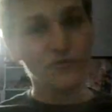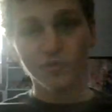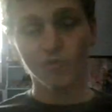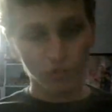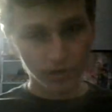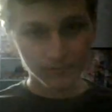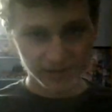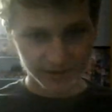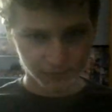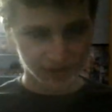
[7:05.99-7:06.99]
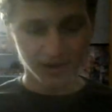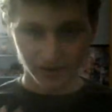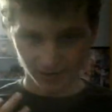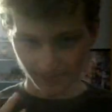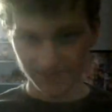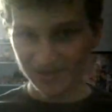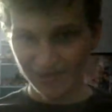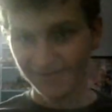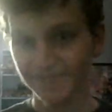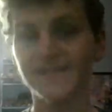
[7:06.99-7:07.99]
horribly wrong,
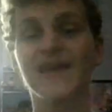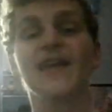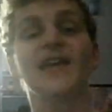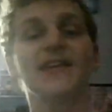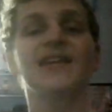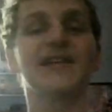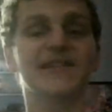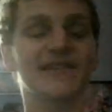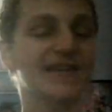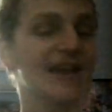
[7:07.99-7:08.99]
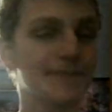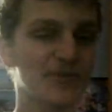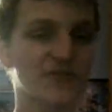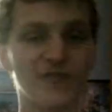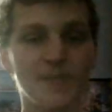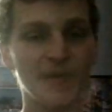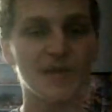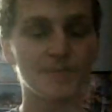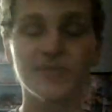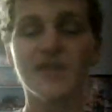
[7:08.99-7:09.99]
because he escapes
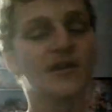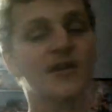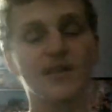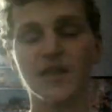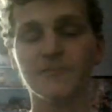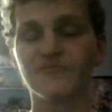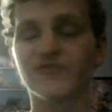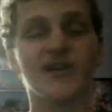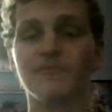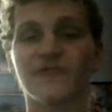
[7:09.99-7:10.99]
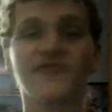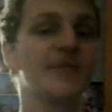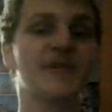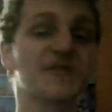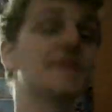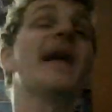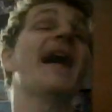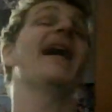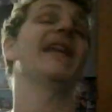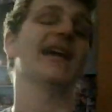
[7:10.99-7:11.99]
from his
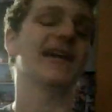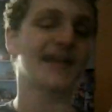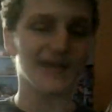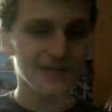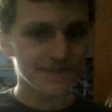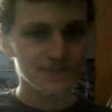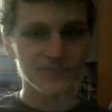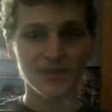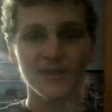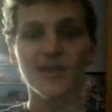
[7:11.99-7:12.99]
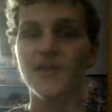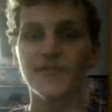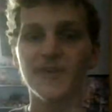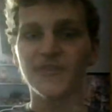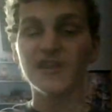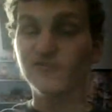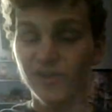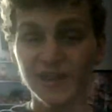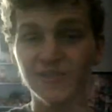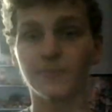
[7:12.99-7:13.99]
paddock that they
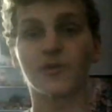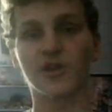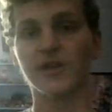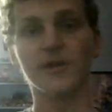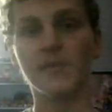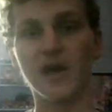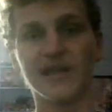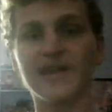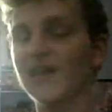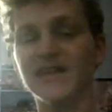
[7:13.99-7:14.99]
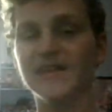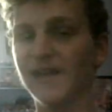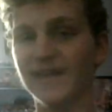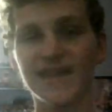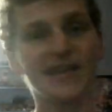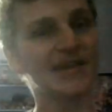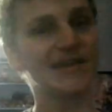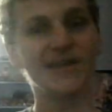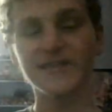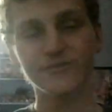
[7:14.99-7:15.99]
transported him on, and he
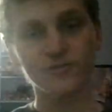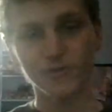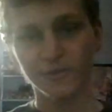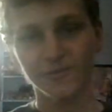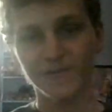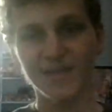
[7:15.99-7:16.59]
injured